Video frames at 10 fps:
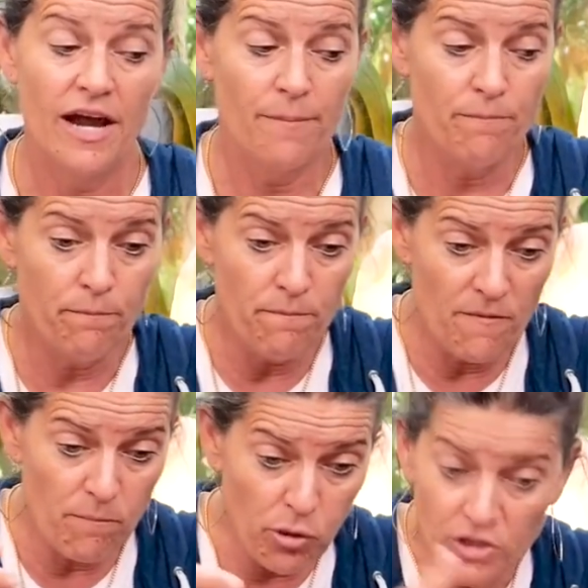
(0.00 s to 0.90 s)
I
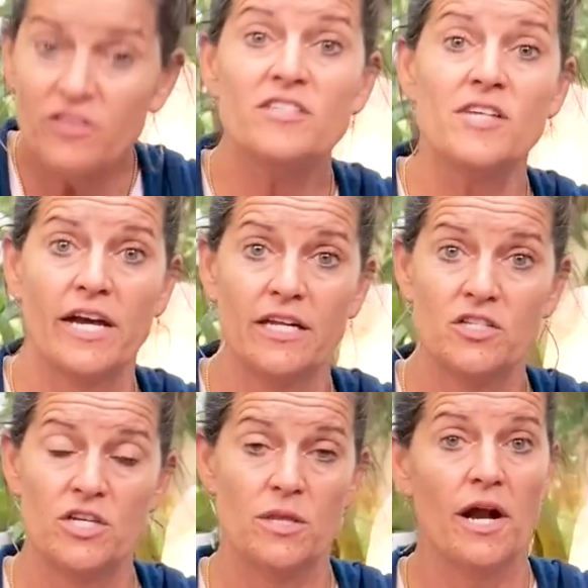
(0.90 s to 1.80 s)
put the
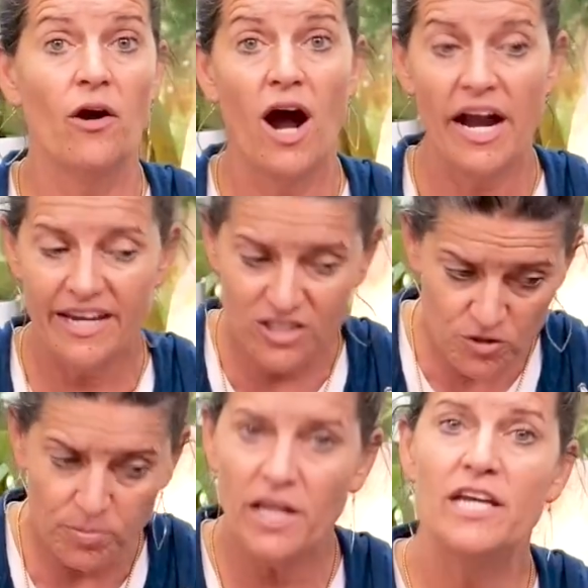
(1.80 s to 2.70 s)
science in there. I
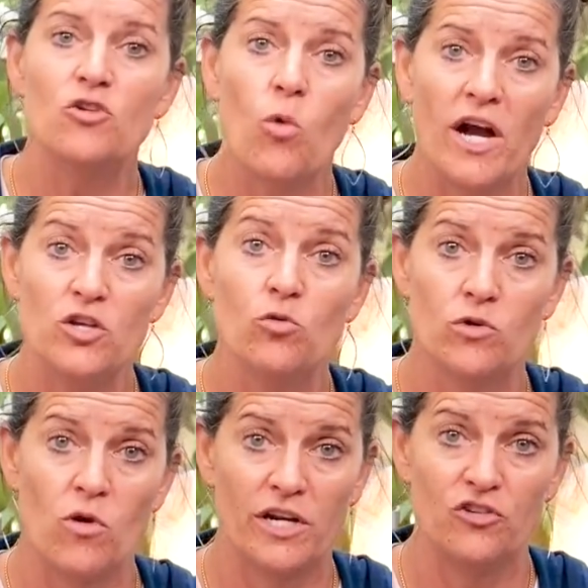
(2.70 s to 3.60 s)
explained why you
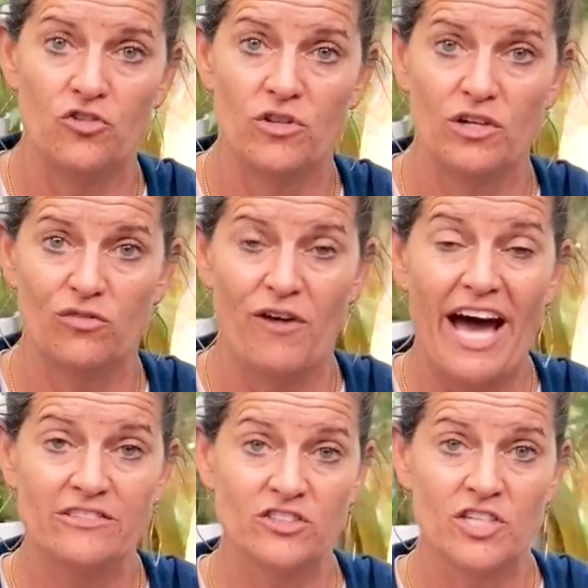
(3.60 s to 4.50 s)
would want to do these
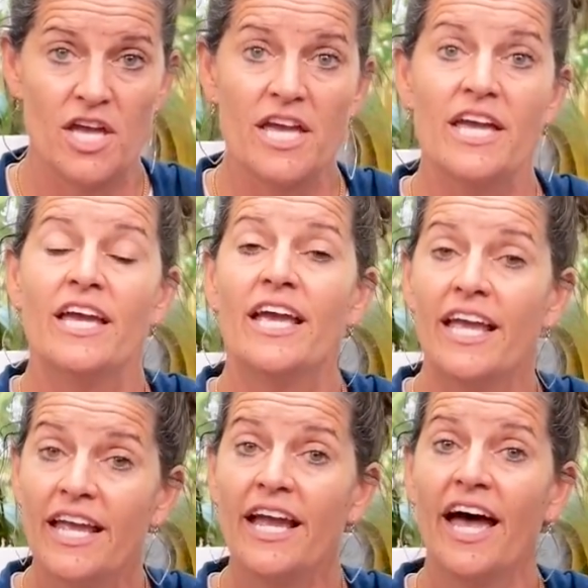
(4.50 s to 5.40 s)
fasts.
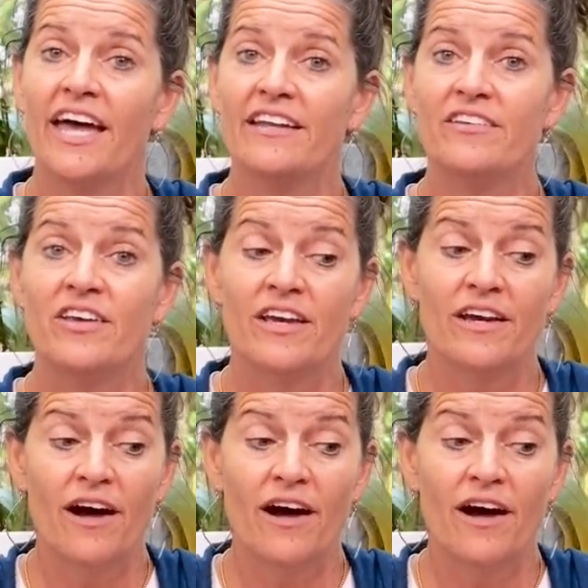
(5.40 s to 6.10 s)
And